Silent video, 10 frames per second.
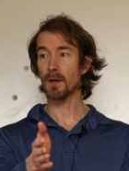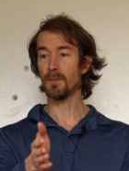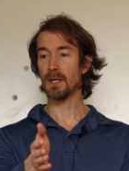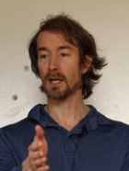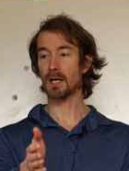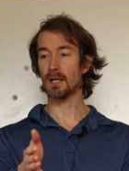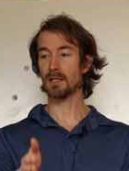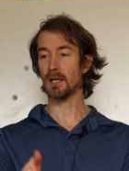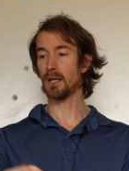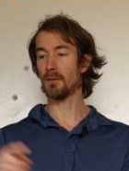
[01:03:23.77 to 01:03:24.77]
Because
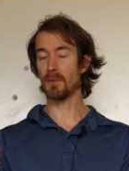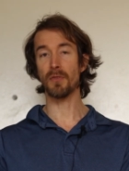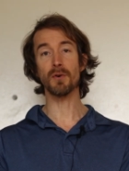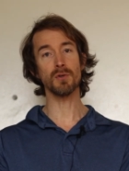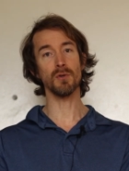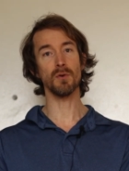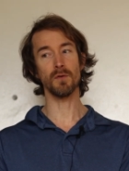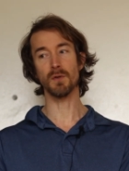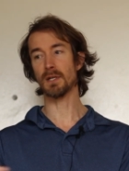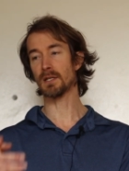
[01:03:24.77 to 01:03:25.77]
in a month or two, if
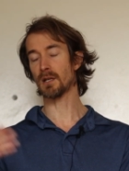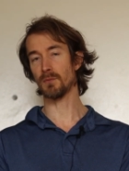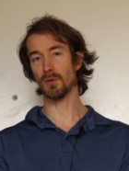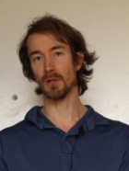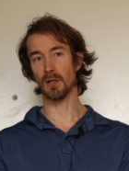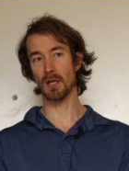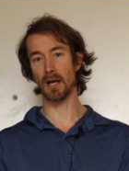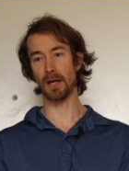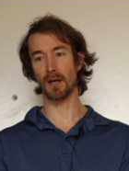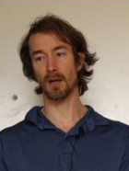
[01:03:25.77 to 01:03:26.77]
you see something you didn't
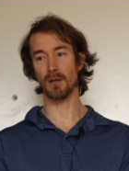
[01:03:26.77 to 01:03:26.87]
like,